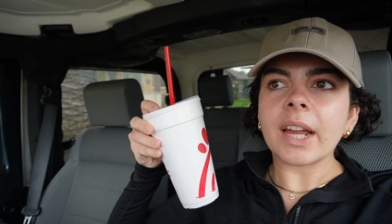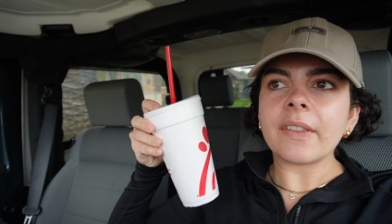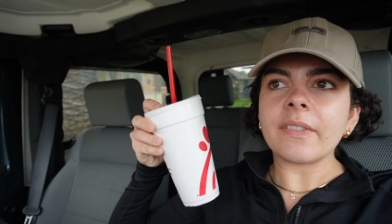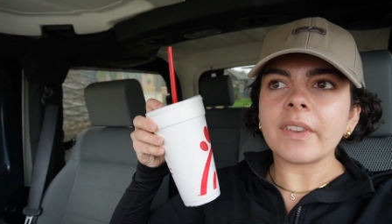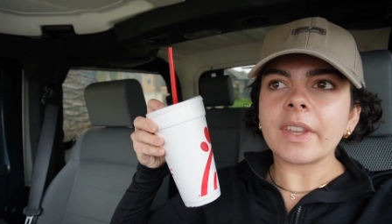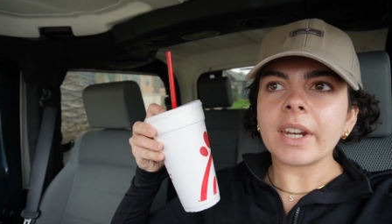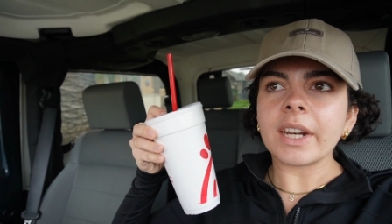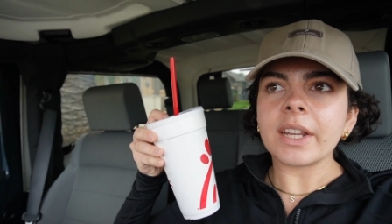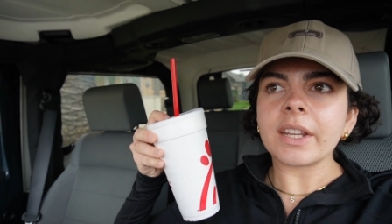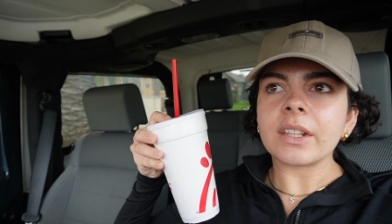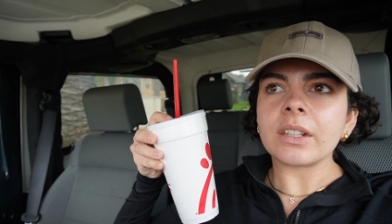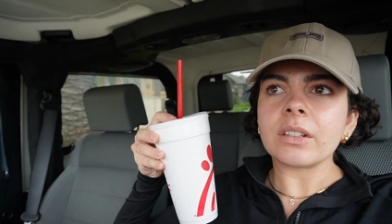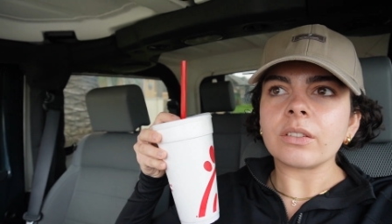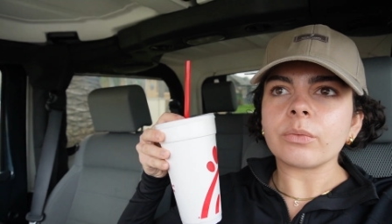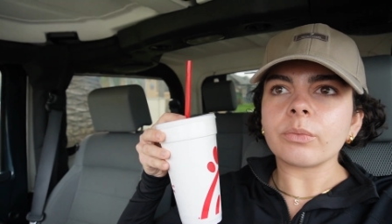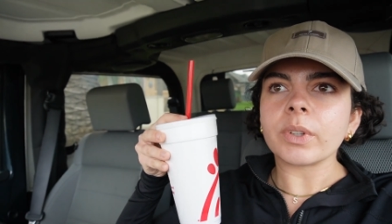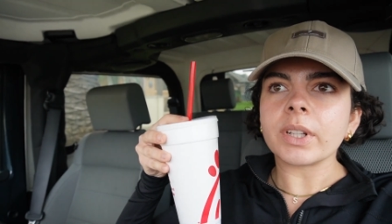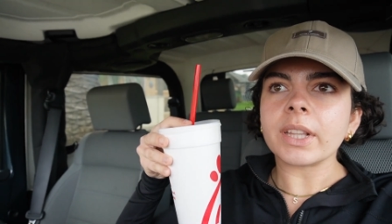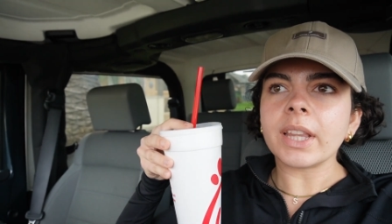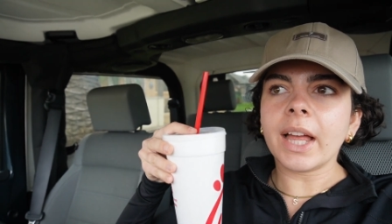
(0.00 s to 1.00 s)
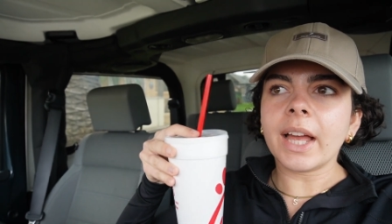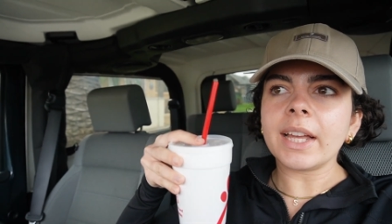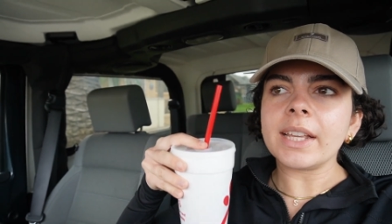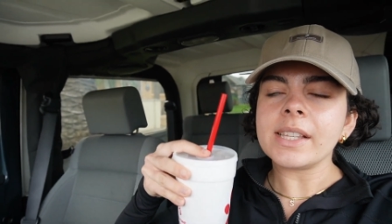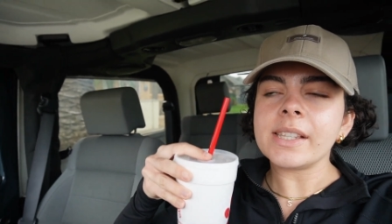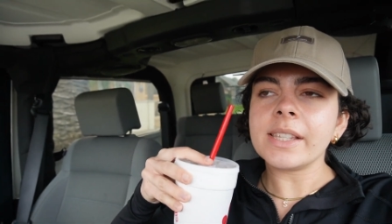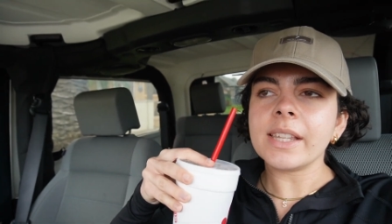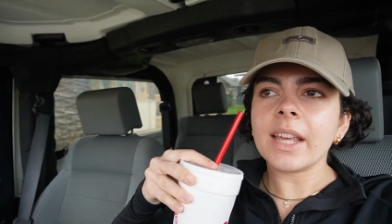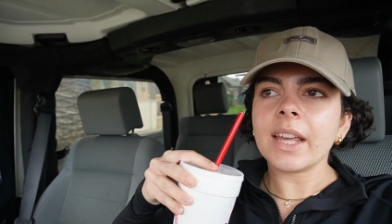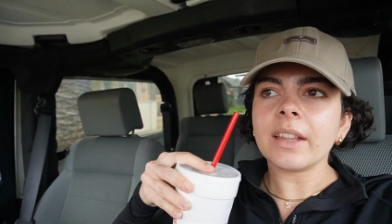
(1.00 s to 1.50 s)
and then I
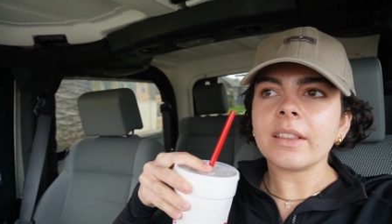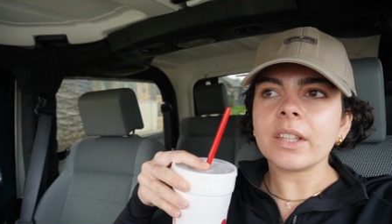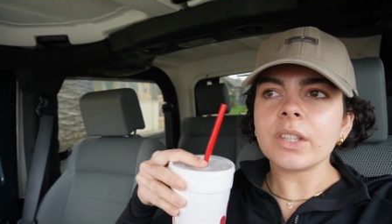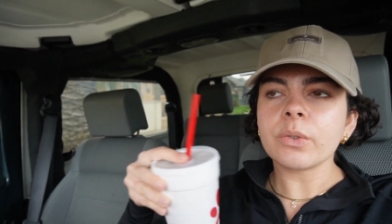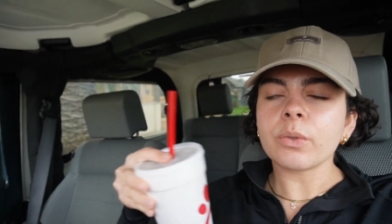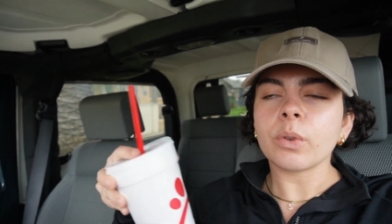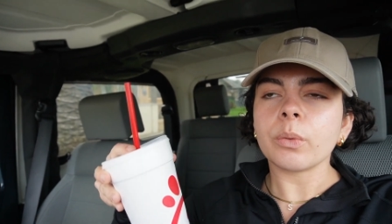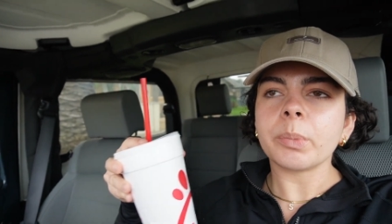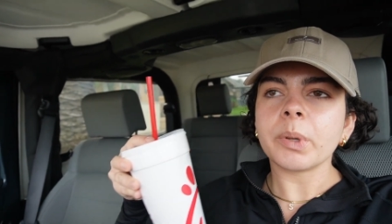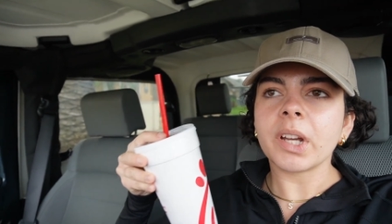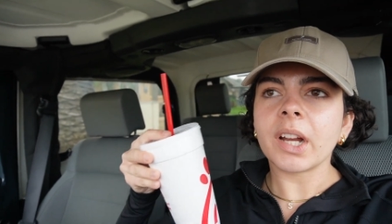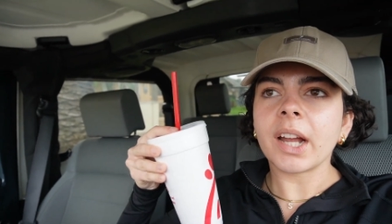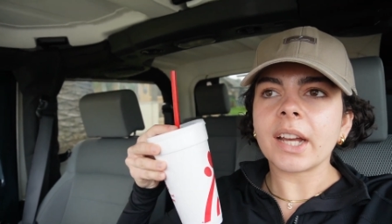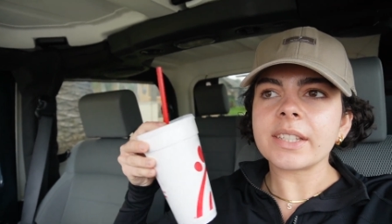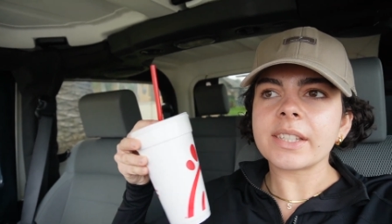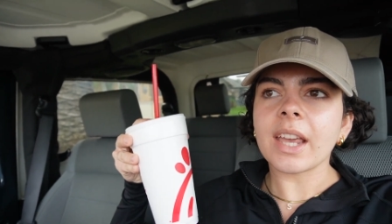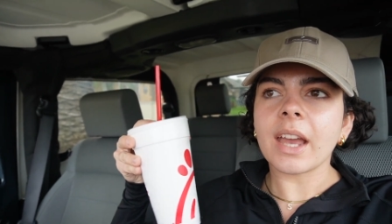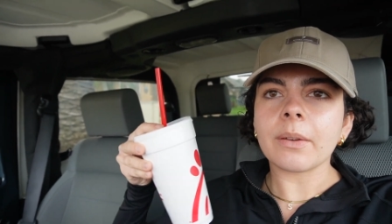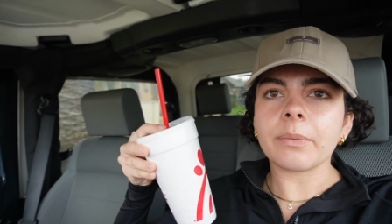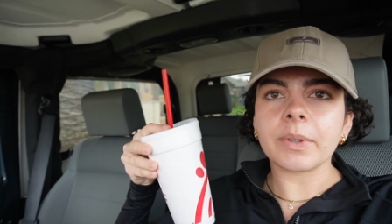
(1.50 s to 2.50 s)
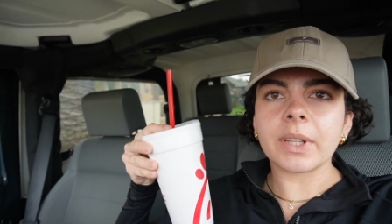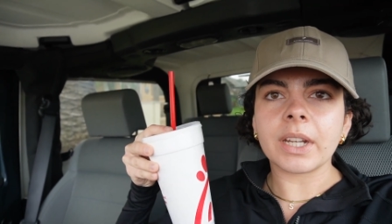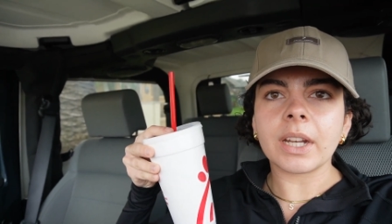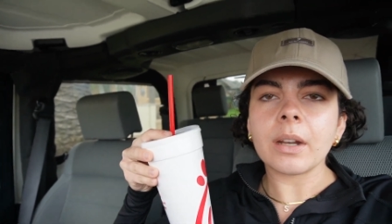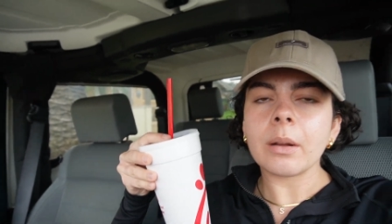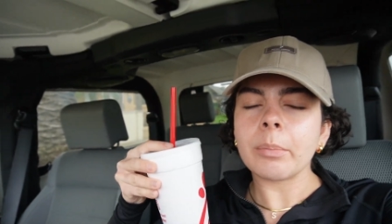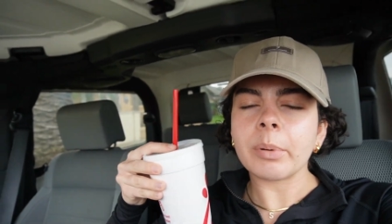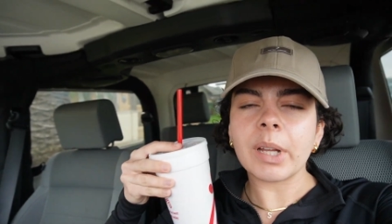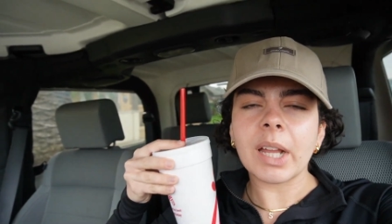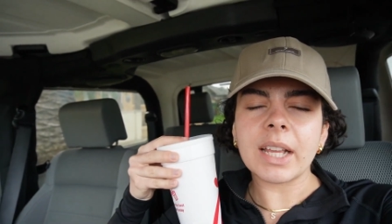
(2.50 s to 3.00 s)
realized that this root beer has caffeine in
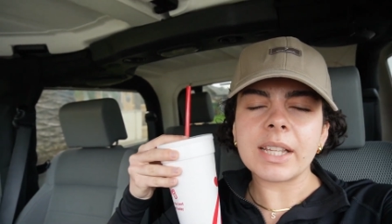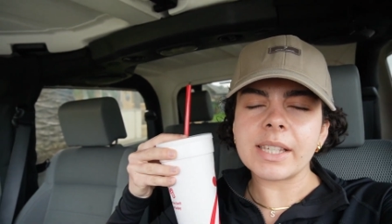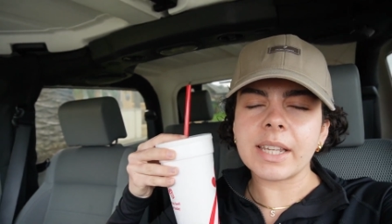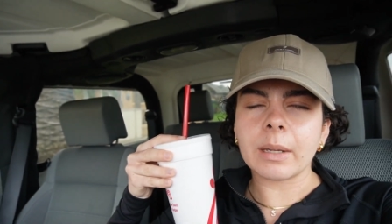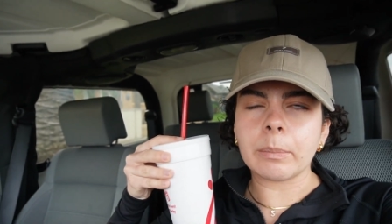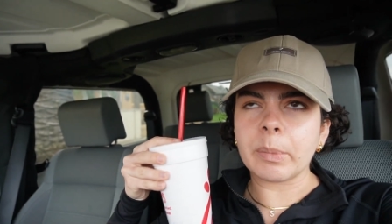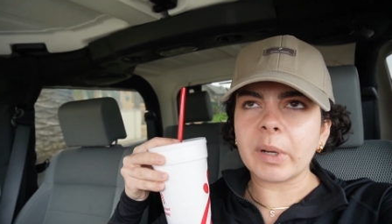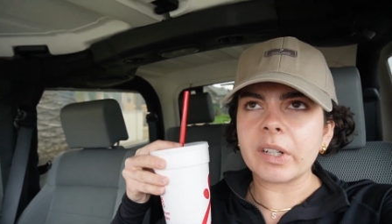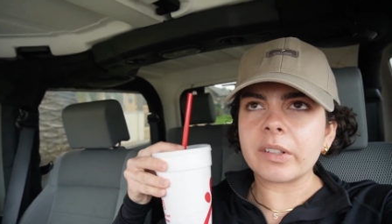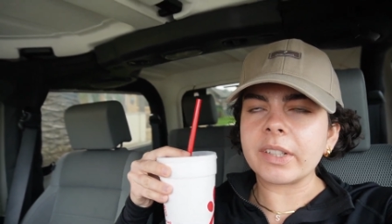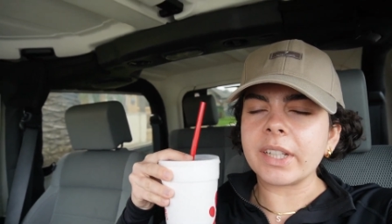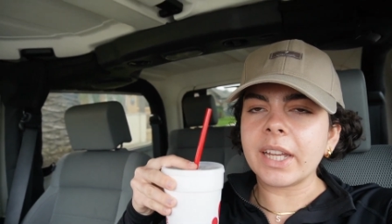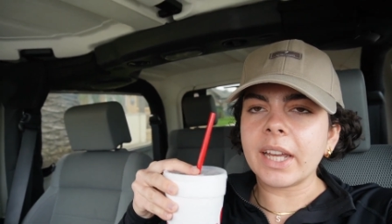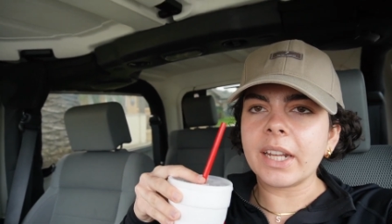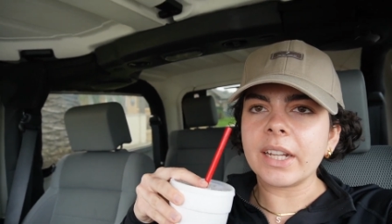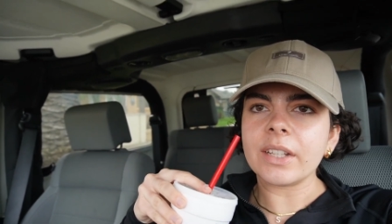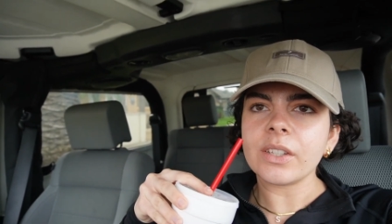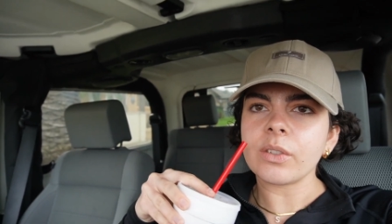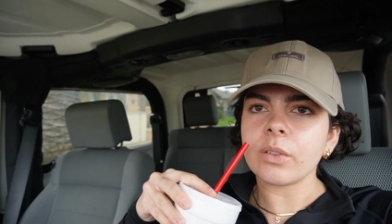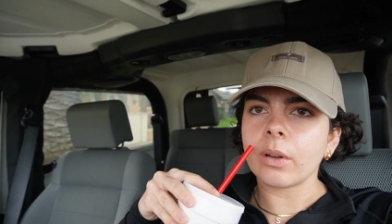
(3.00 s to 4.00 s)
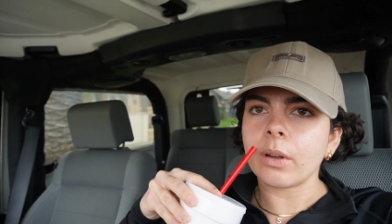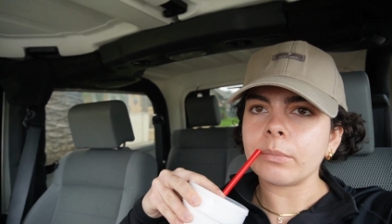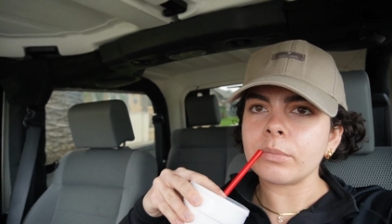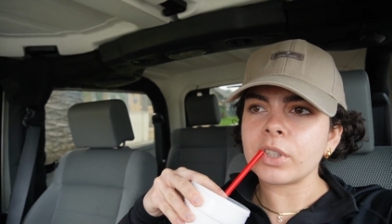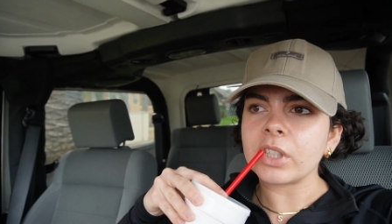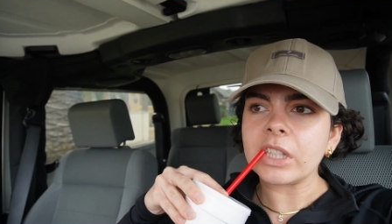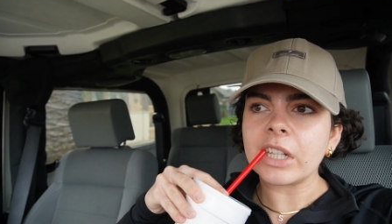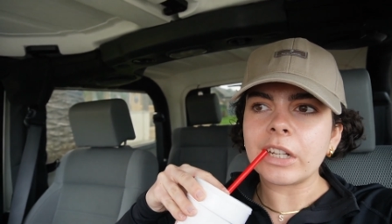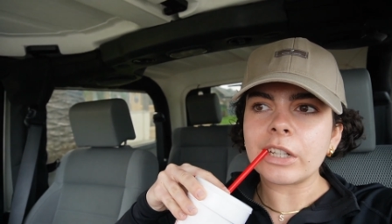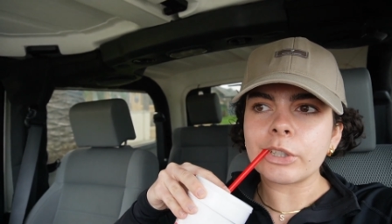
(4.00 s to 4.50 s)
it, but it has like barely any, so I'm
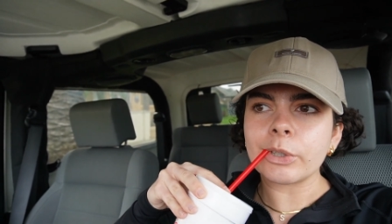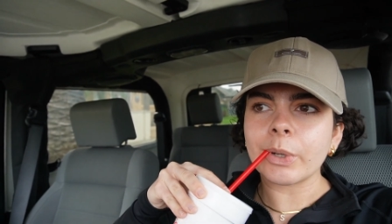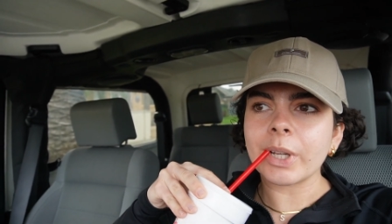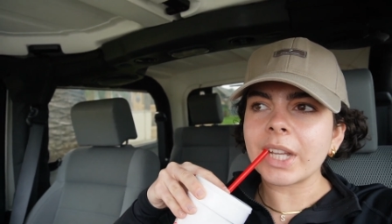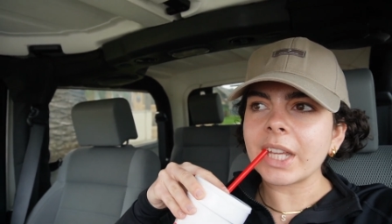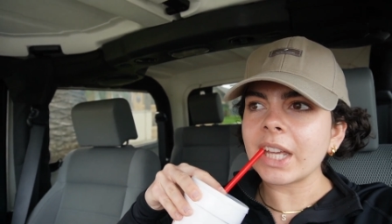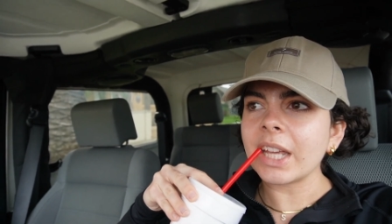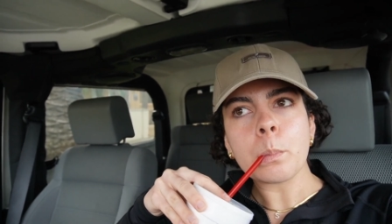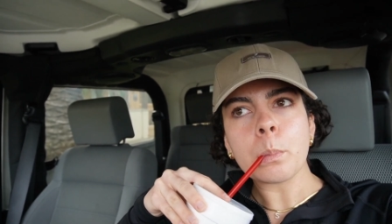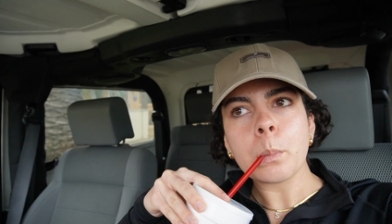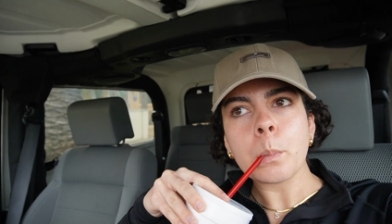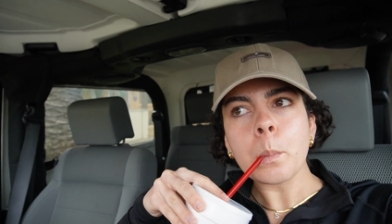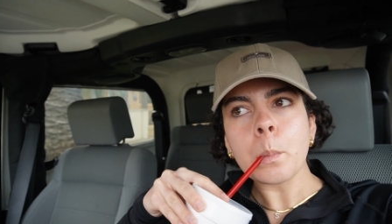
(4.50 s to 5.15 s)
just gonna drink it.